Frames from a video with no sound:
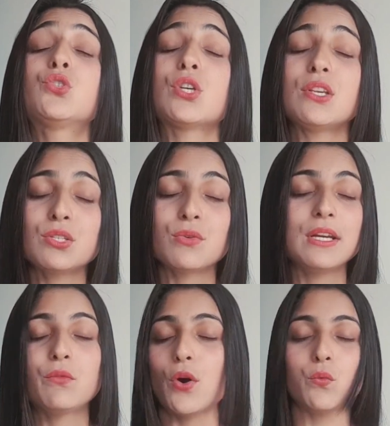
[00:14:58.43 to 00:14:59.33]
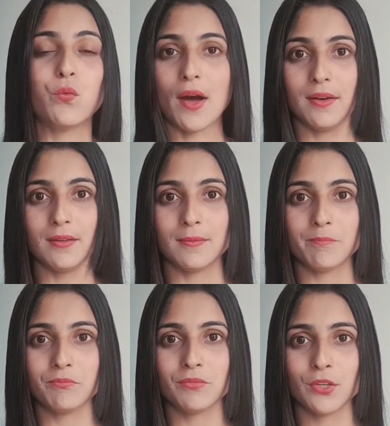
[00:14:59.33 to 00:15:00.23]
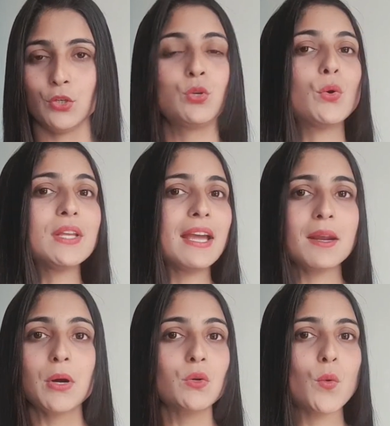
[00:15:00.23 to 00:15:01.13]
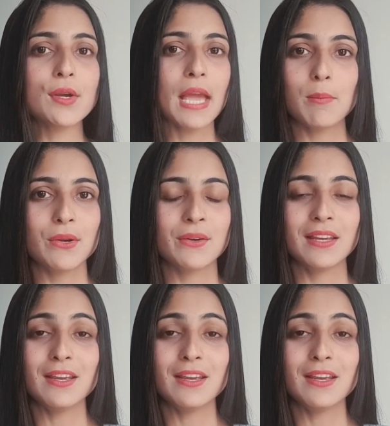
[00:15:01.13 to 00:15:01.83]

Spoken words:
just read for fun. You don't care about vocabulary,